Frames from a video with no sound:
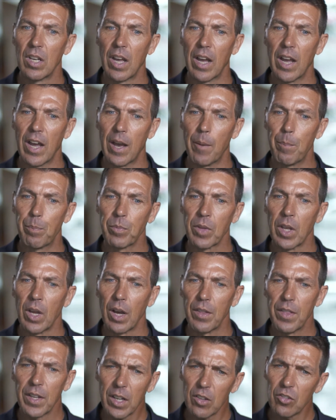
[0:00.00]
I
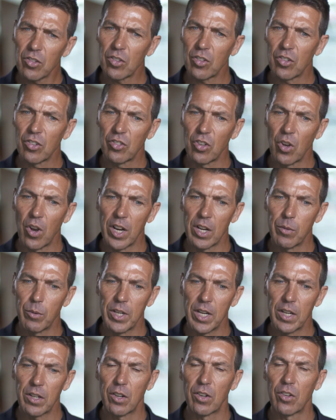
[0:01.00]
think as a society we
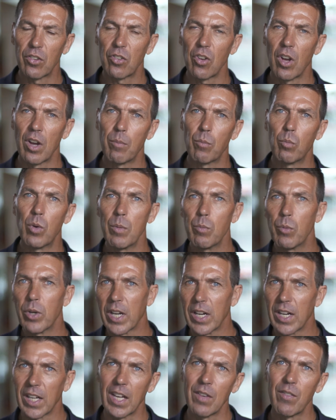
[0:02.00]
need to decide when we're
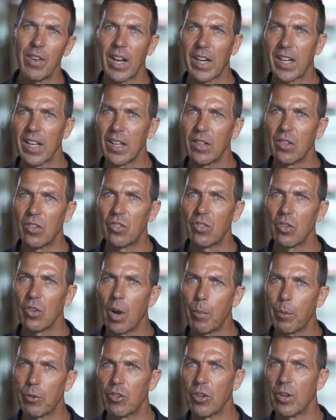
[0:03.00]
going to give our kids
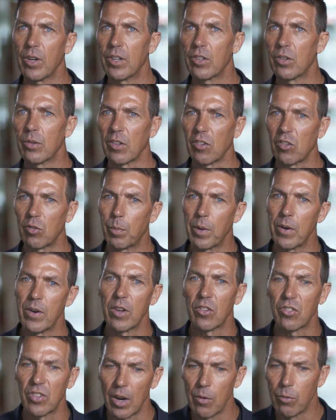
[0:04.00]
opportunity to
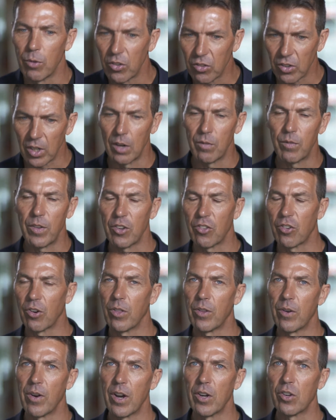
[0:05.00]
experience that risk and adventure
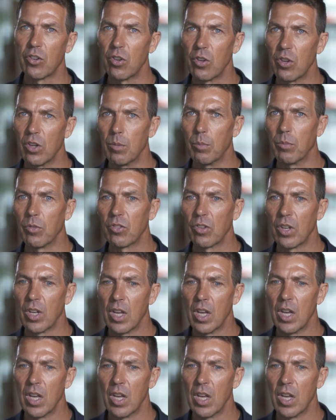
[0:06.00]
on their own terms.